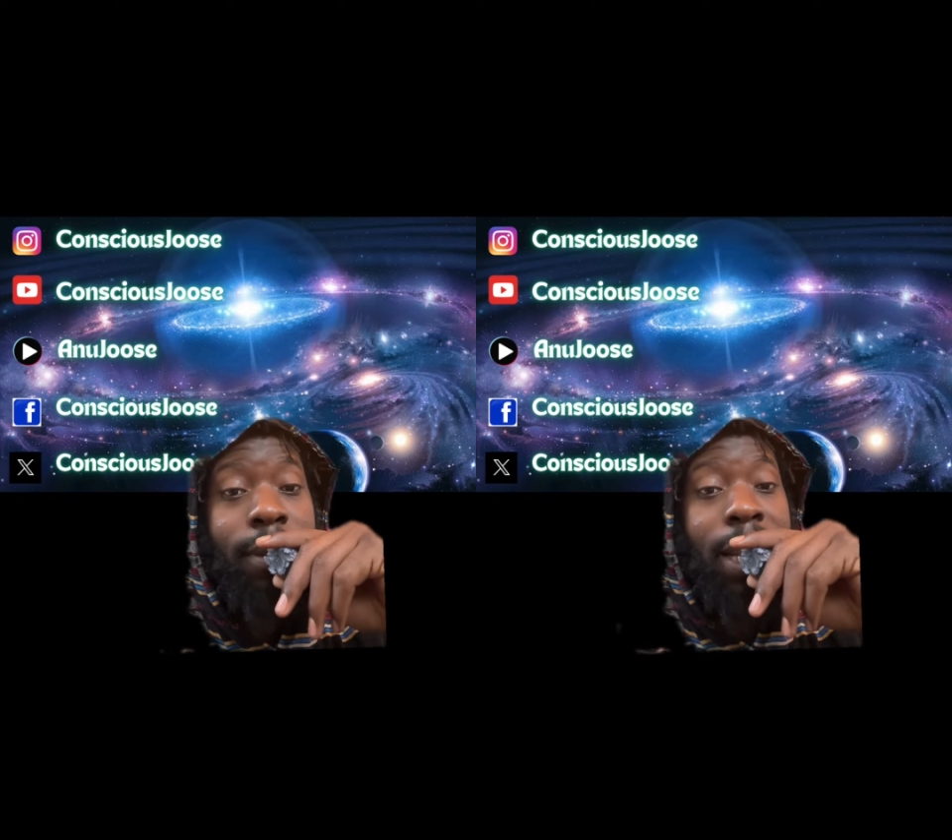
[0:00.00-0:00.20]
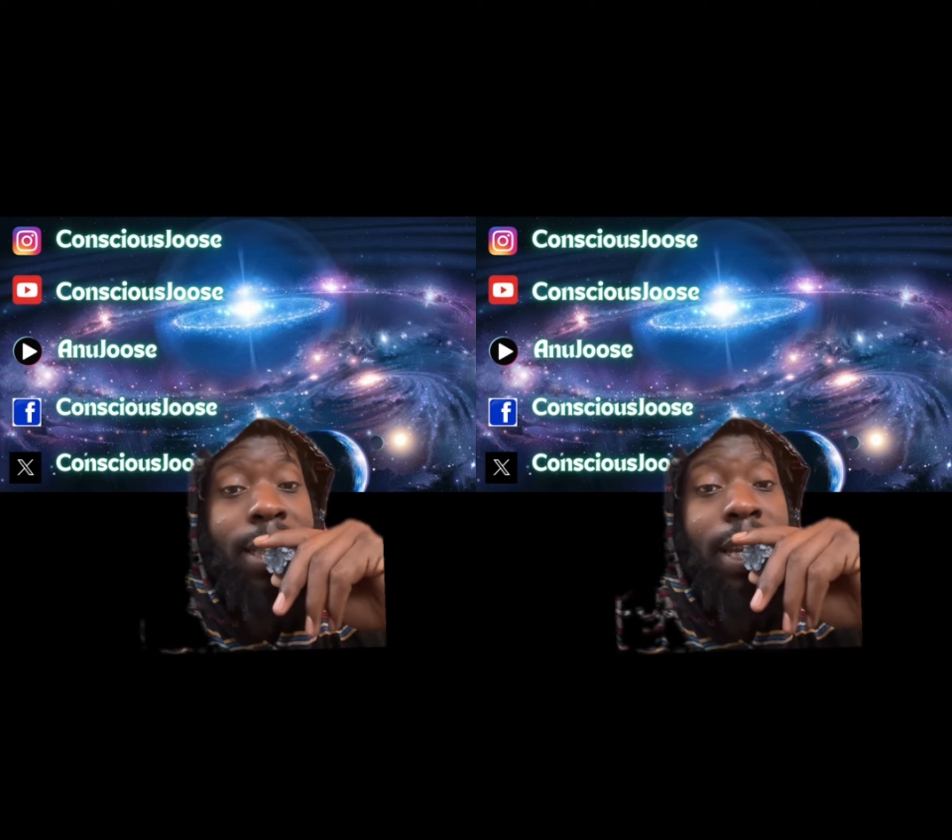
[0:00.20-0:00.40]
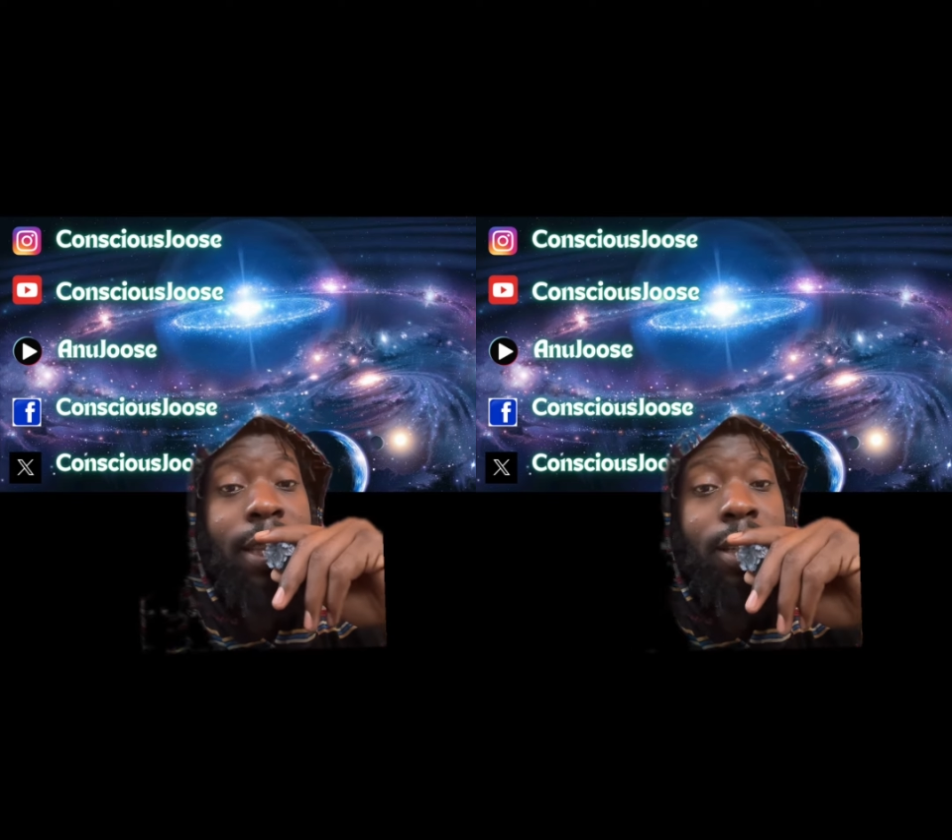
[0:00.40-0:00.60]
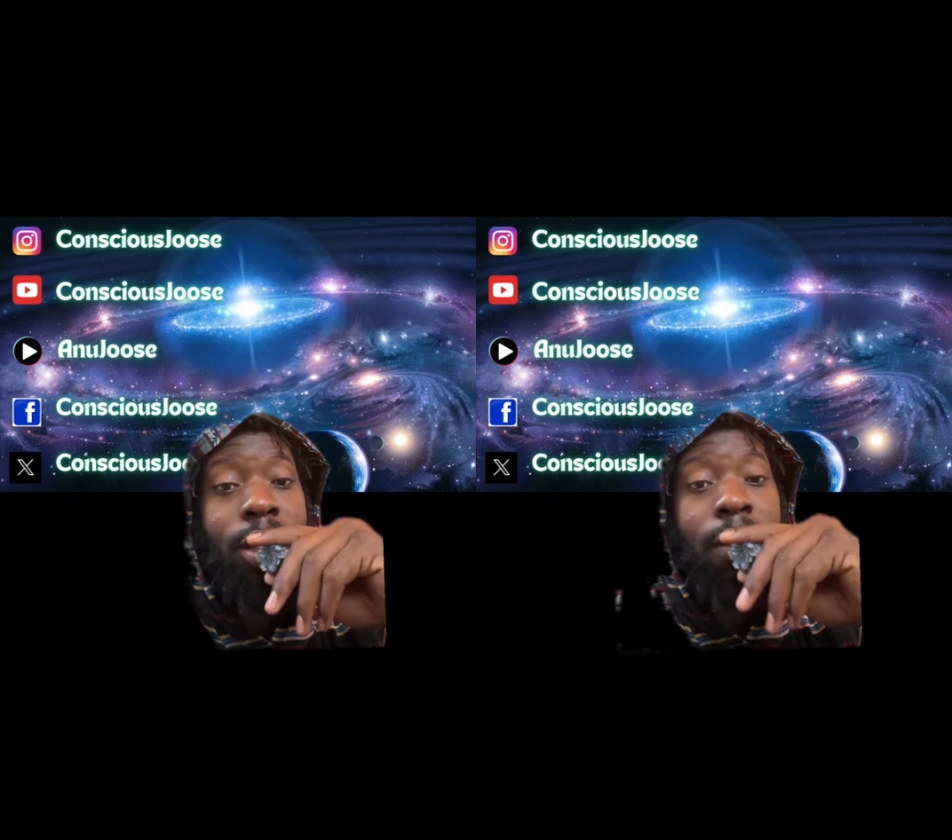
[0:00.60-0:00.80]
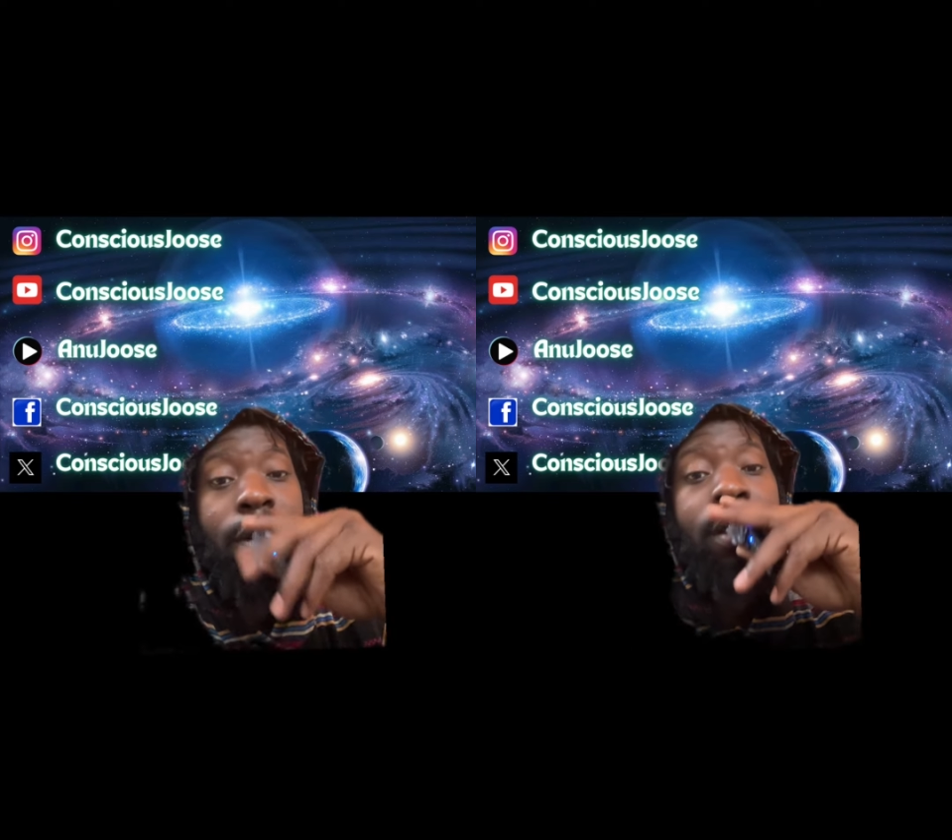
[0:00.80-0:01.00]
Let's get this
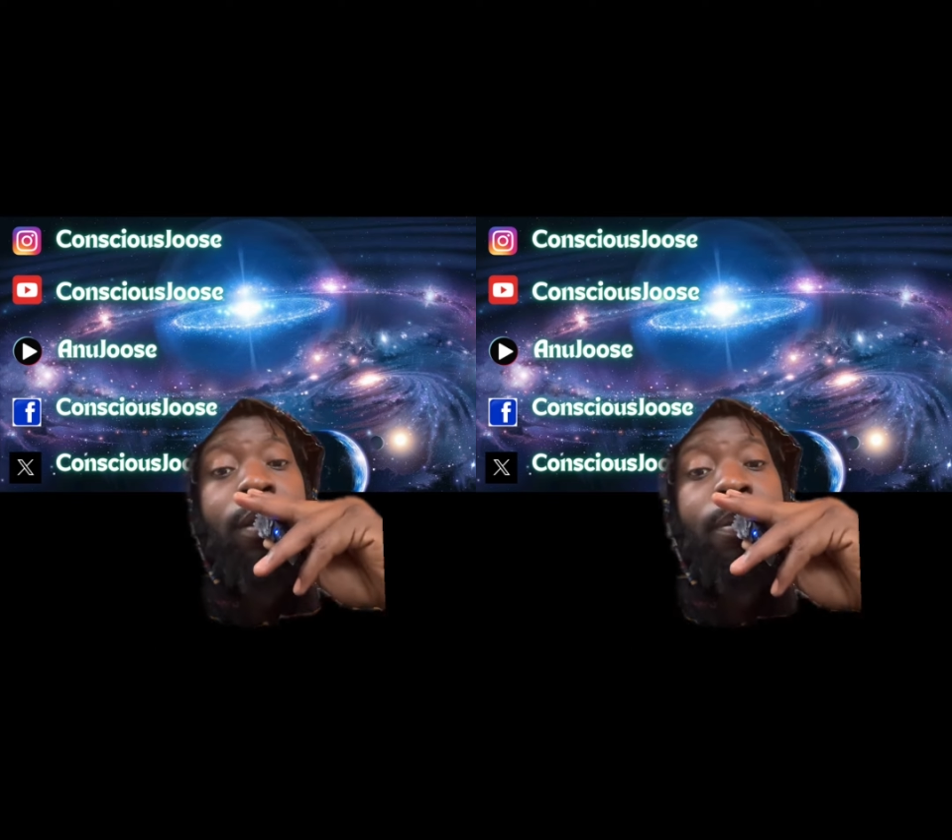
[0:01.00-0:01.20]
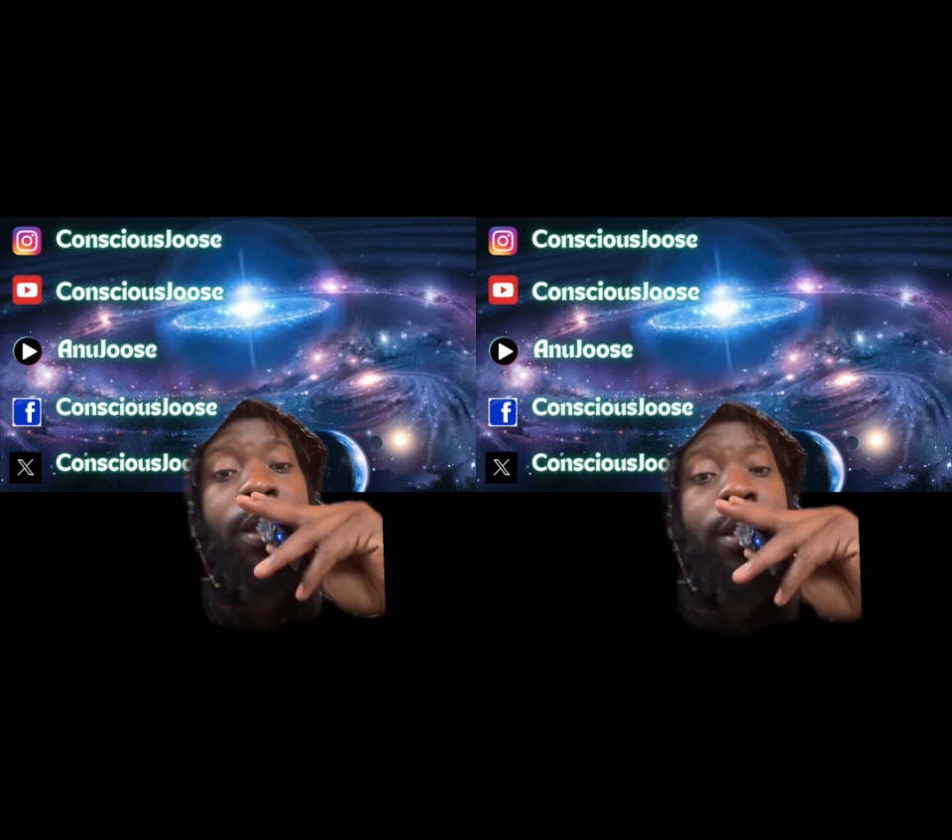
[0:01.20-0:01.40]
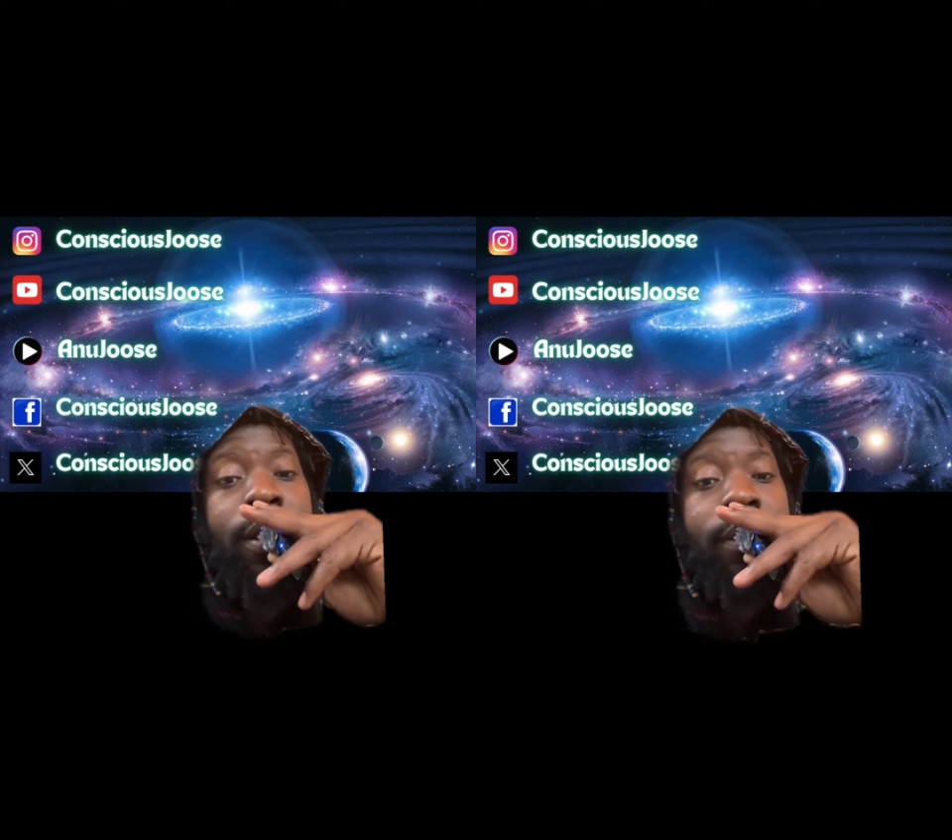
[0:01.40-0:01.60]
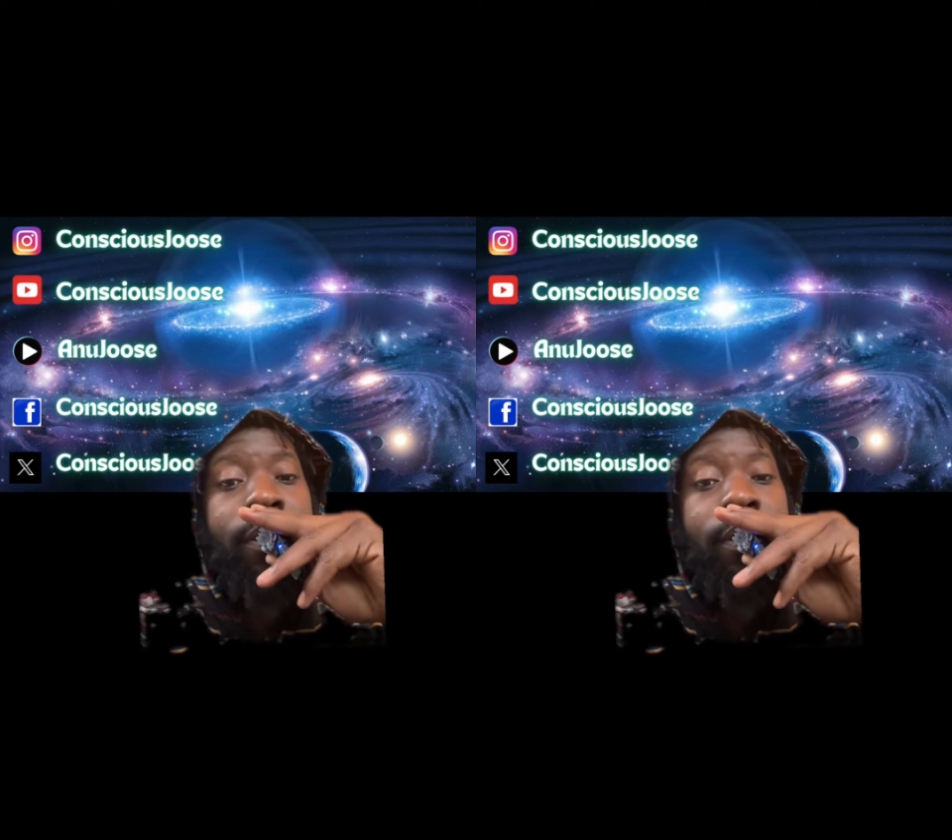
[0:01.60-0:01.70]
shift. Peace out.